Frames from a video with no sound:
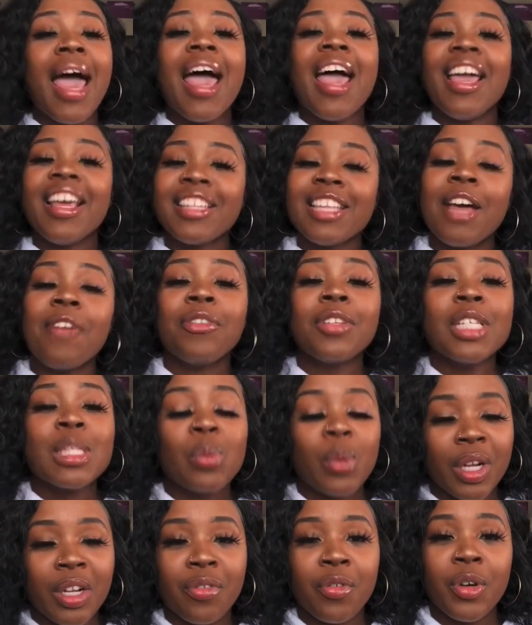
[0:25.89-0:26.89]
it definitely is
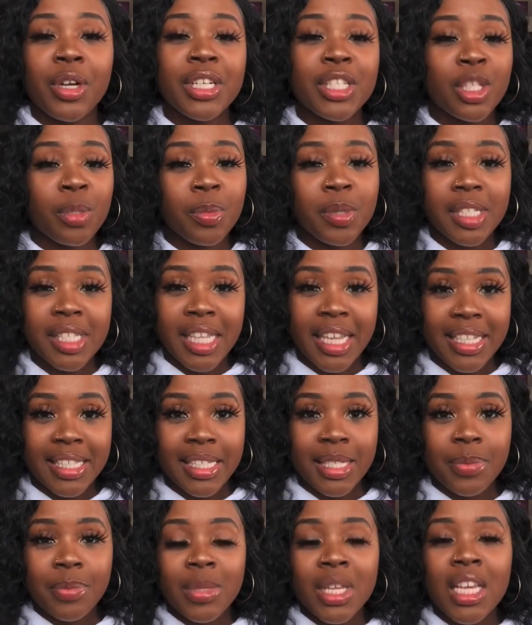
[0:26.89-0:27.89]
working for you. It's super sexy.